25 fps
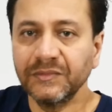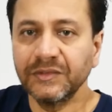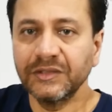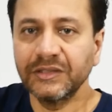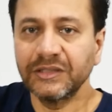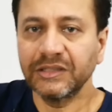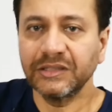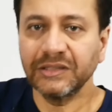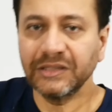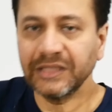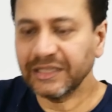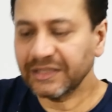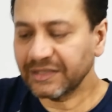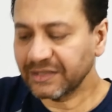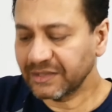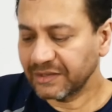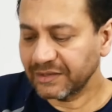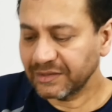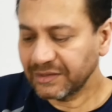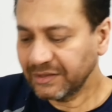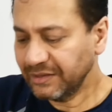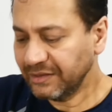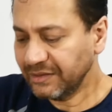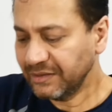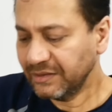so that's
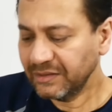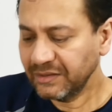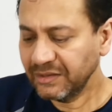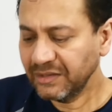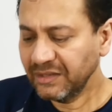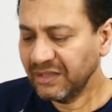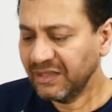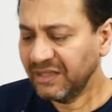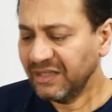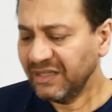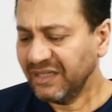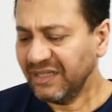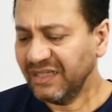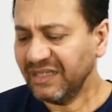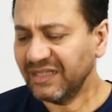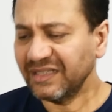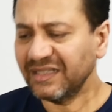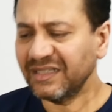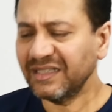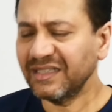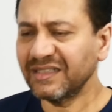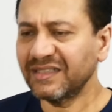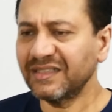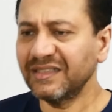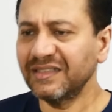it.
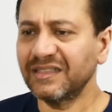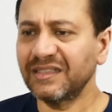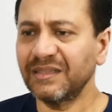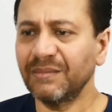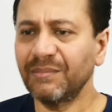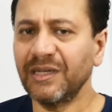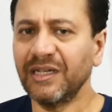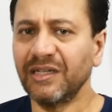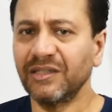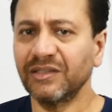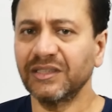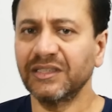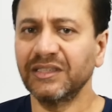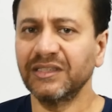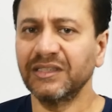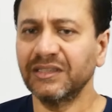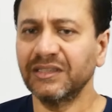It's about